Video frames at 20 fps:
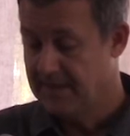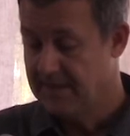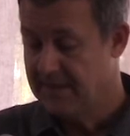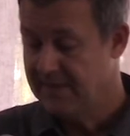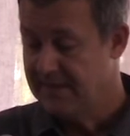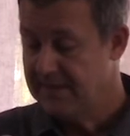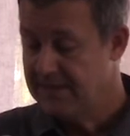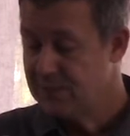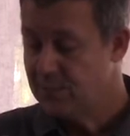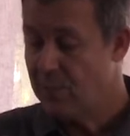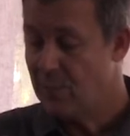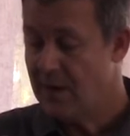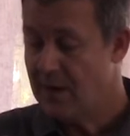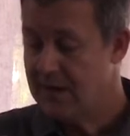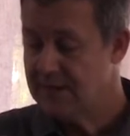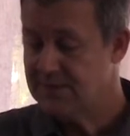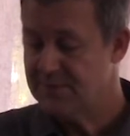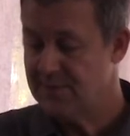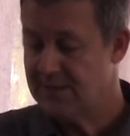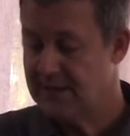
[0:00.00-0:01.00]
These
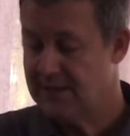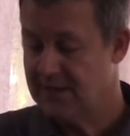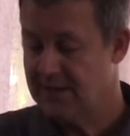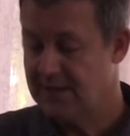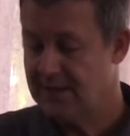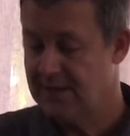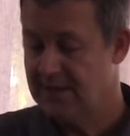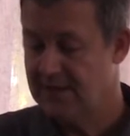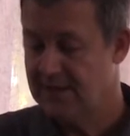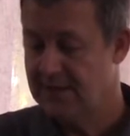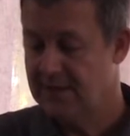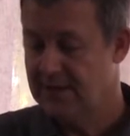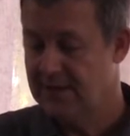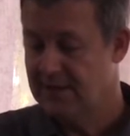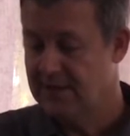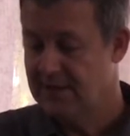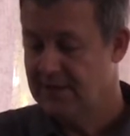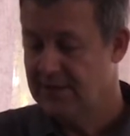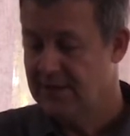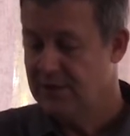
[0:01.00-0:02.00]
wise men
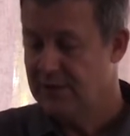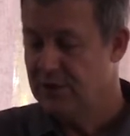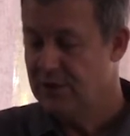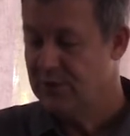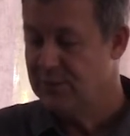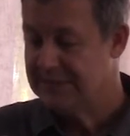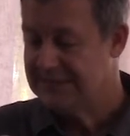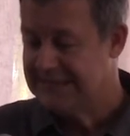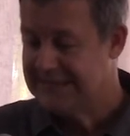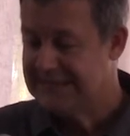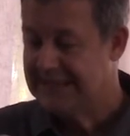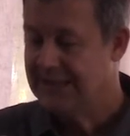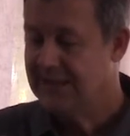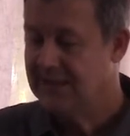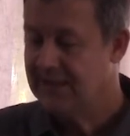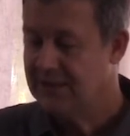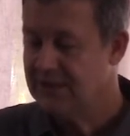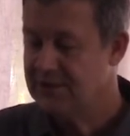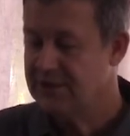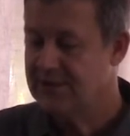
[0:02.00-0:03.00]
who were
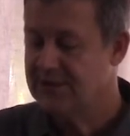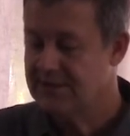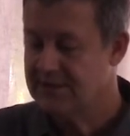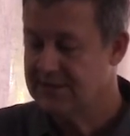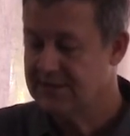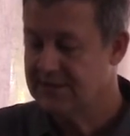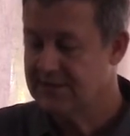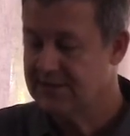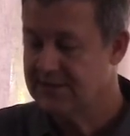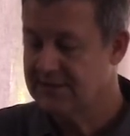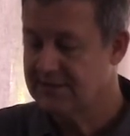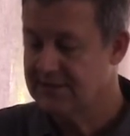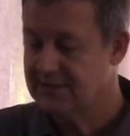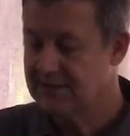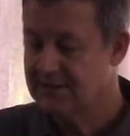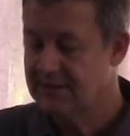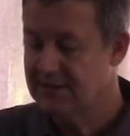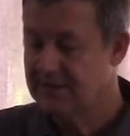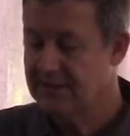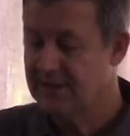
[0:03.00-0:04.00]
seeking Jesus
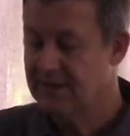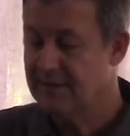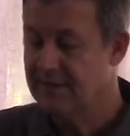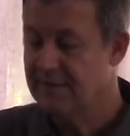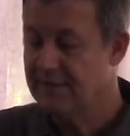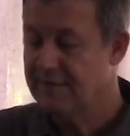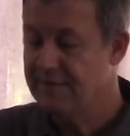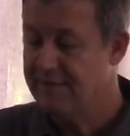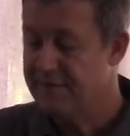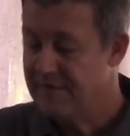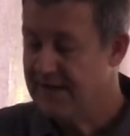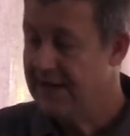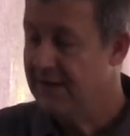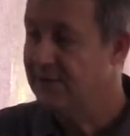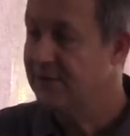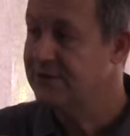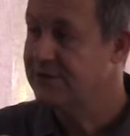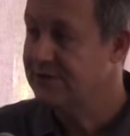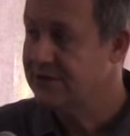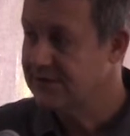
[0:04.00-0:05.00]

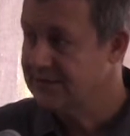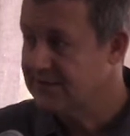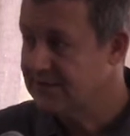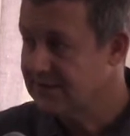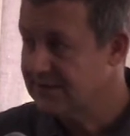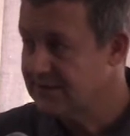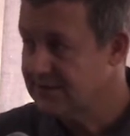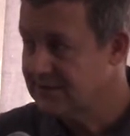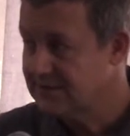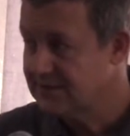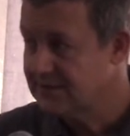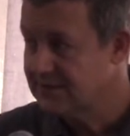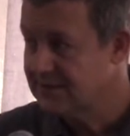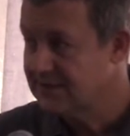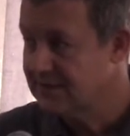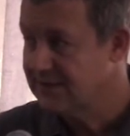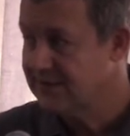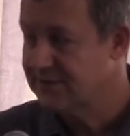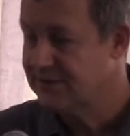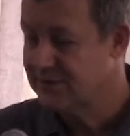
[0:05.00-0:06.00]
found Jesus.
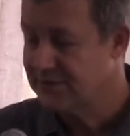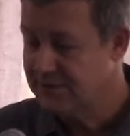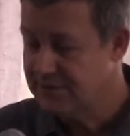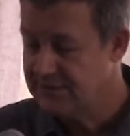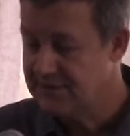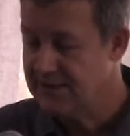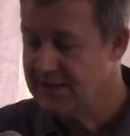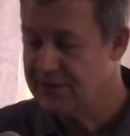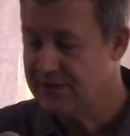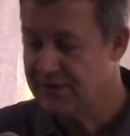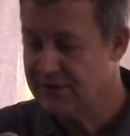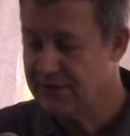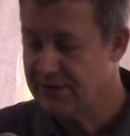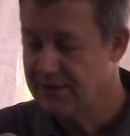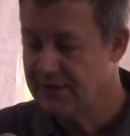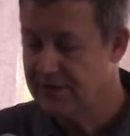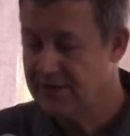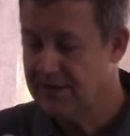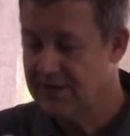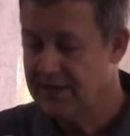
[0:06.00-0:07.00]
And as soon as they
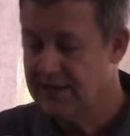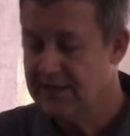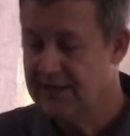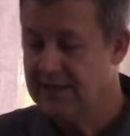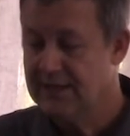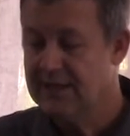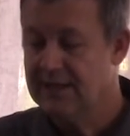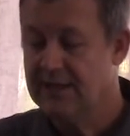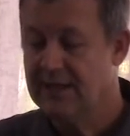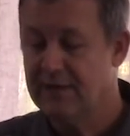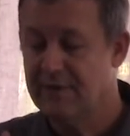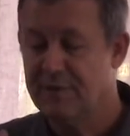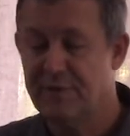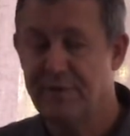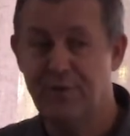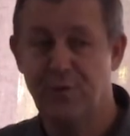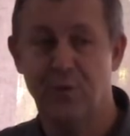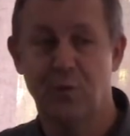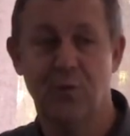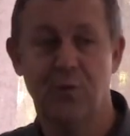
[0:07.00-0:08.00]
do, they
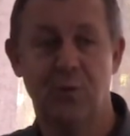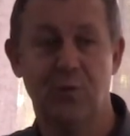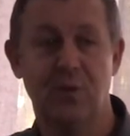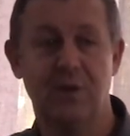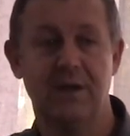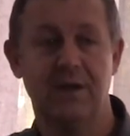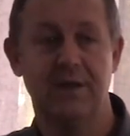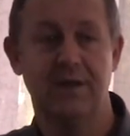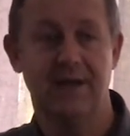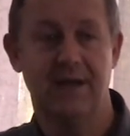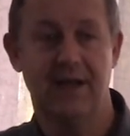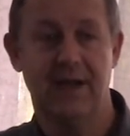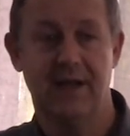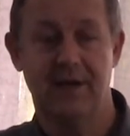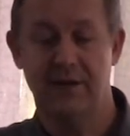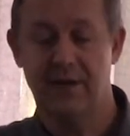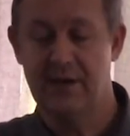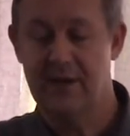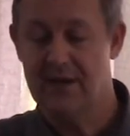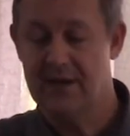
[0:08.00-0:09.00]
fall
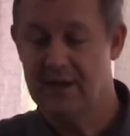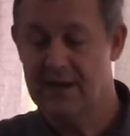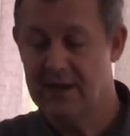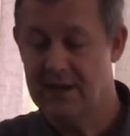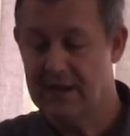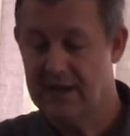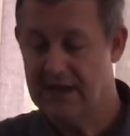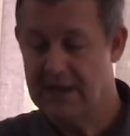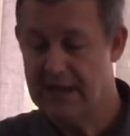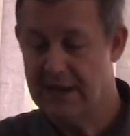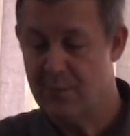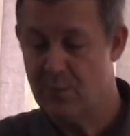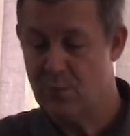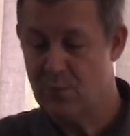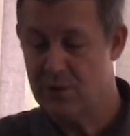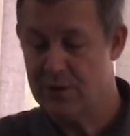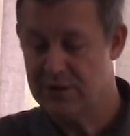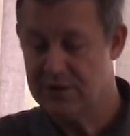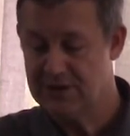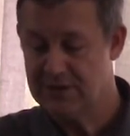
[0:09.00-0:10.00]
down and
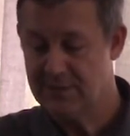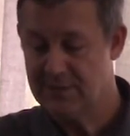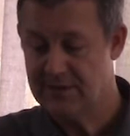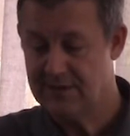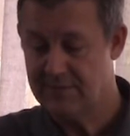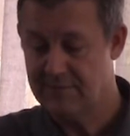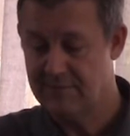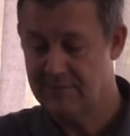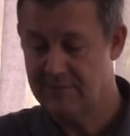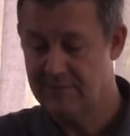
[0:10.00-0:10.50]
worship him.